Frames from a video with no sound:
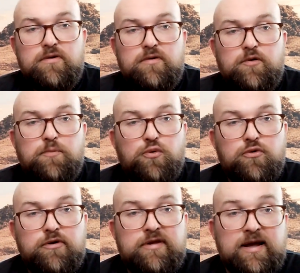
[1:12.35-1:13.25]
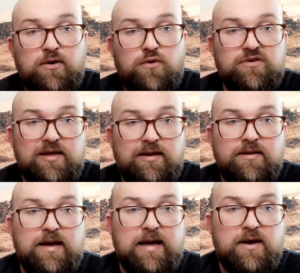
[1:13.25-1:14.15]
reporter that goes in the
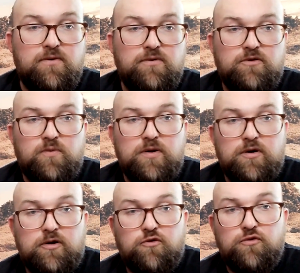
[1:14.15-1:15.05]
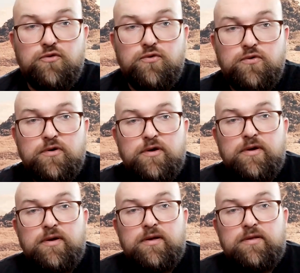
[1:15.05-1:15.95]
house with our crew,
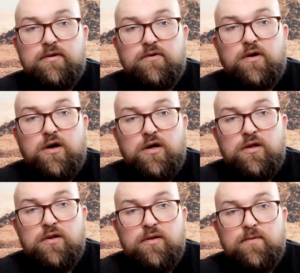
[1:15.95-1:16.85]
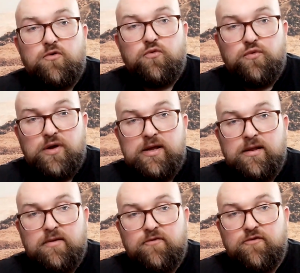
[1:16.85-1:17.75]
they're all
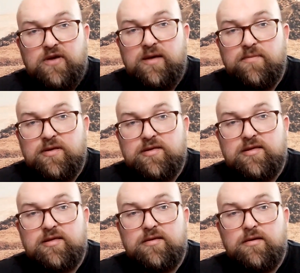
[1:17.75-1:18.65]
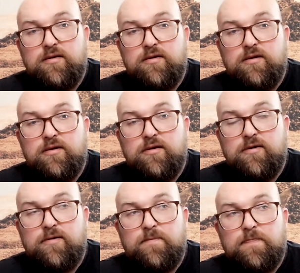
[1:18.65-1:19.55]
real famous
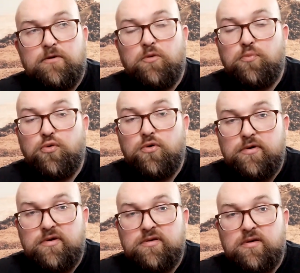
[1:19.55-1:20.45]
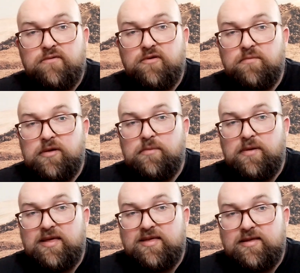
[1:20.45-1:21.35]
reporters of the
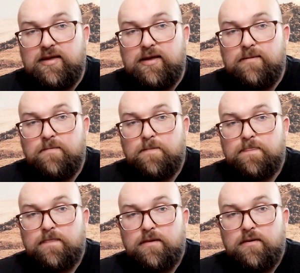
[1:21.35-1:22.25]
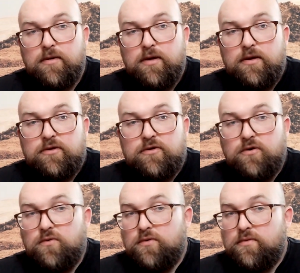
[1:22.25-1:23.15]
BBC.
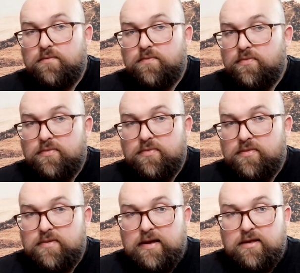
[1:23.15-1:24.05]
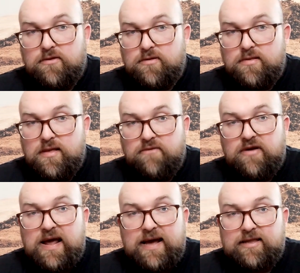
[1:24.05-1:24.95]
So they never
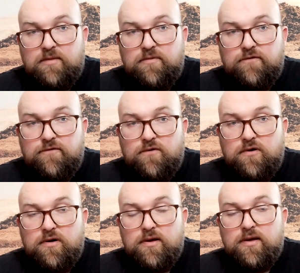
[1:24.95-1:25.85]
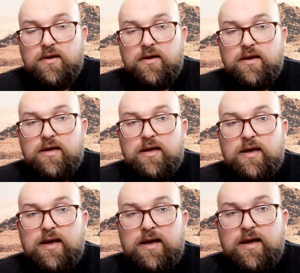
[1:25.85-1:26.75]
acted before,
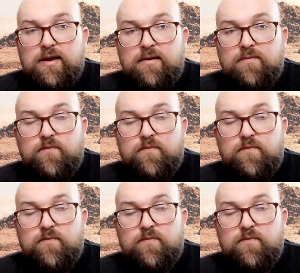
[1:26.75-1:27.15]
and